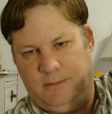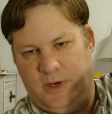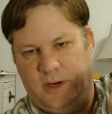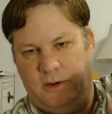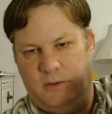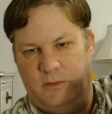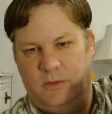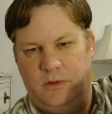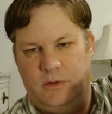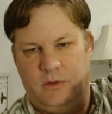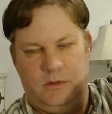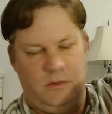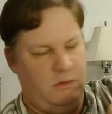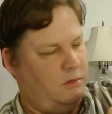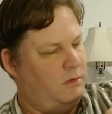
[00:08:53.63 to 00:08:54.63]
down
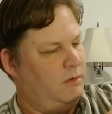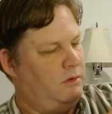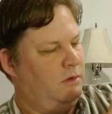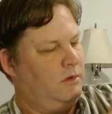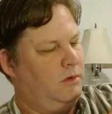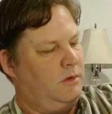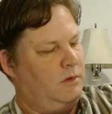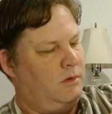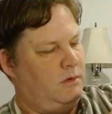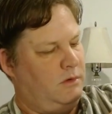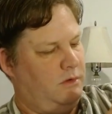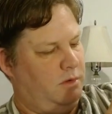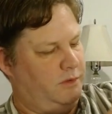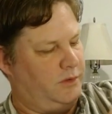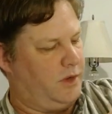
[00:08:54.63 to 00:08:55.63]

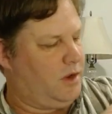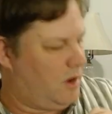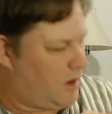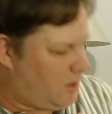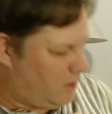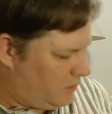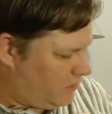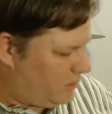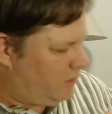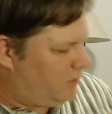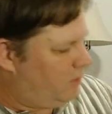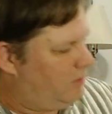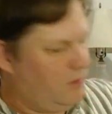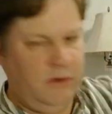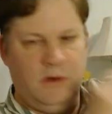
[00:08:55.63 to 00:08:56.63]
on the
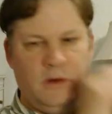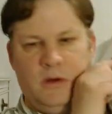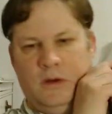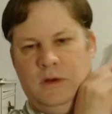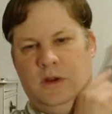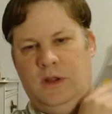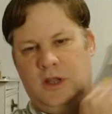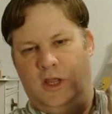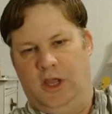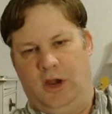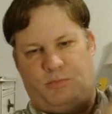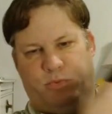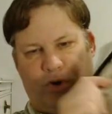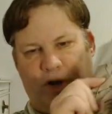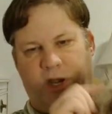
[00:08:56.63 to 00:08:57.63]
collar,
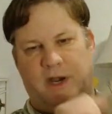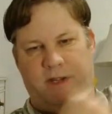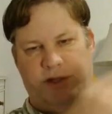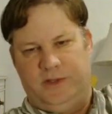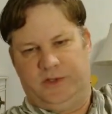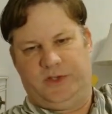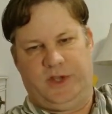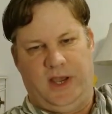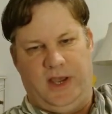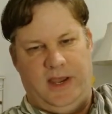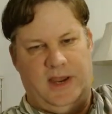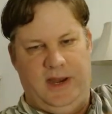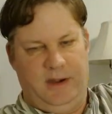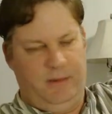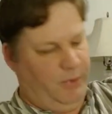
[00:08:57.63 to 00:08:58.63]
a printed
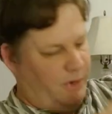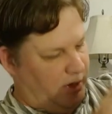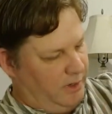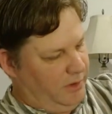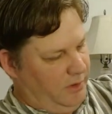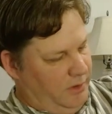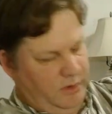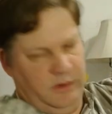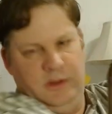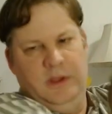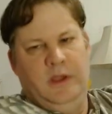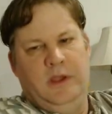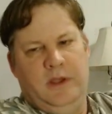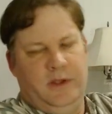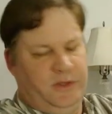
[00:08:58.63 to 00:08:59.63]
inside, but
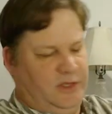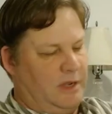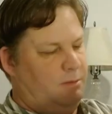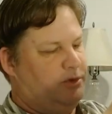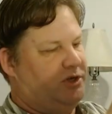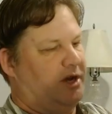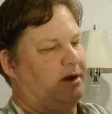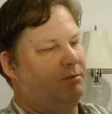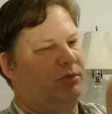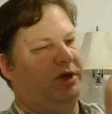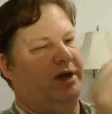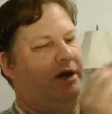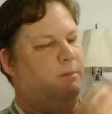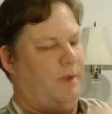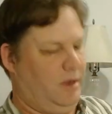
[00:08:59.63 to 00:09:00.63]
same as I
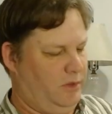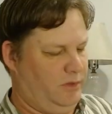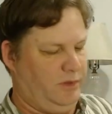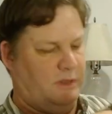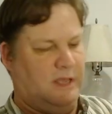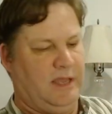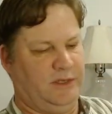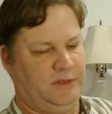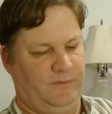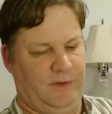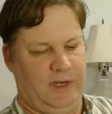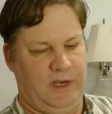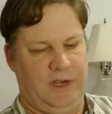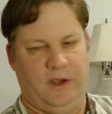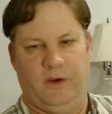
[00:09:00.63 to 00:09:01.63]
complained about in the last
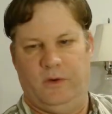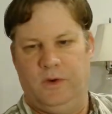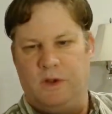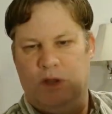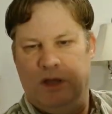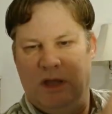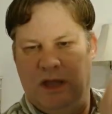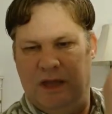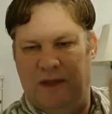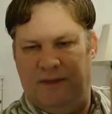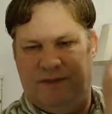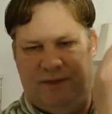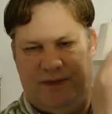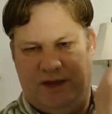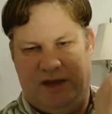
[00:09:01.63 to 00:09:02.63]
video.
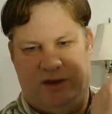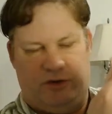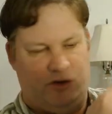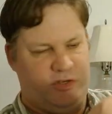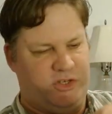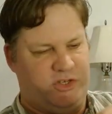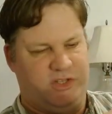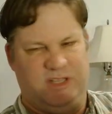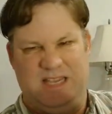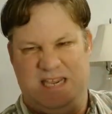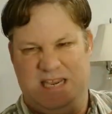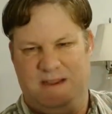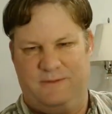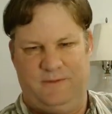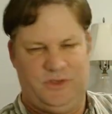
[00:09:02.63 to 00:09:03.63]
The inner
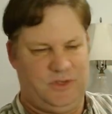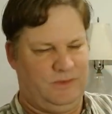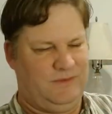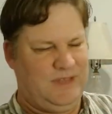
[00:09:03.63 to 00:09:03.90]
sleeves,